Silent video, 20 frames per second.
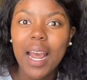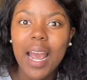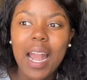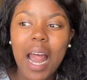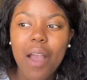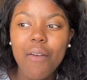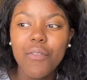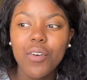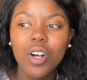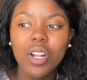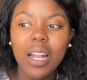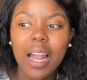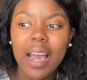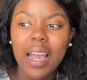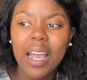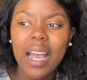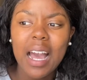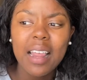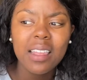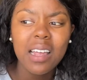And I felt
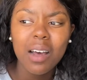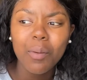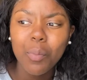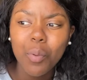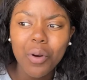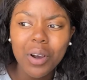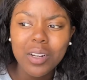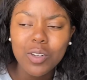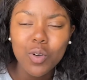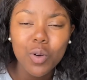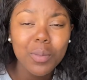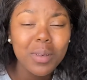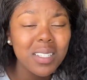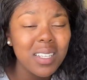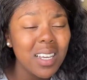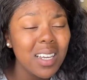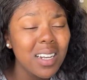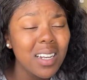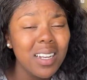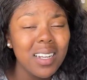like at that point, you'll be
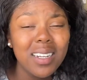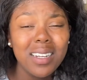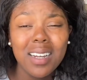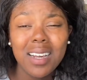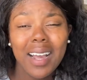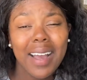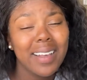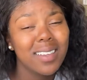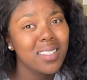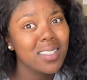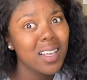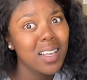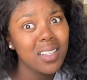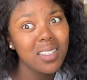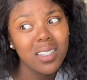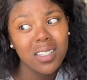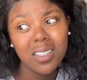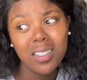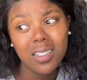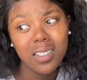saying, Linda, guys,
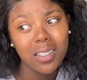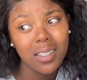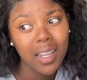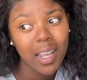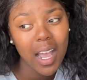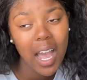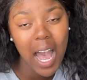consistency.